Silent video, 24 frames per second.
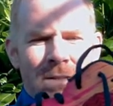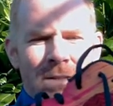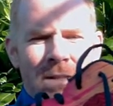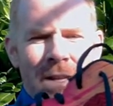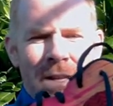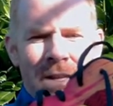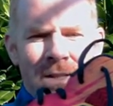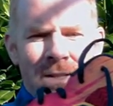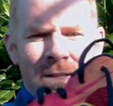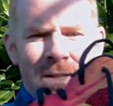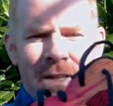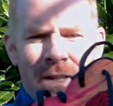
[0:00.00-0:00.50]

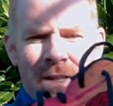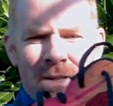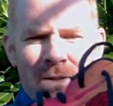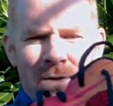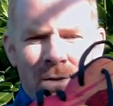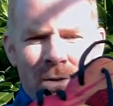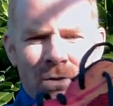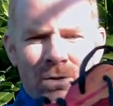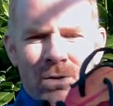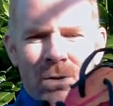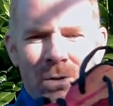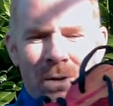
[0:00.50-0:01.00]
There's
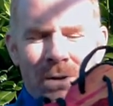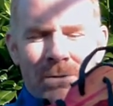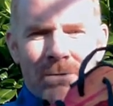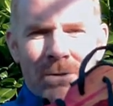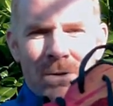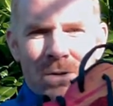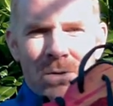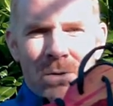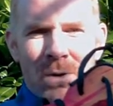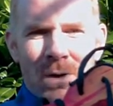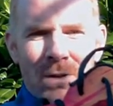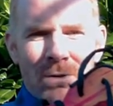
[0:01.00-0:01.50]
not too
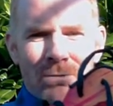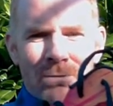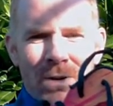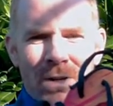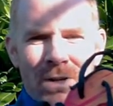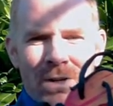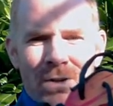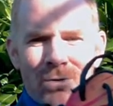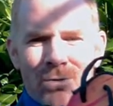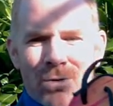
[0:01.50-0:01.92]
different to other running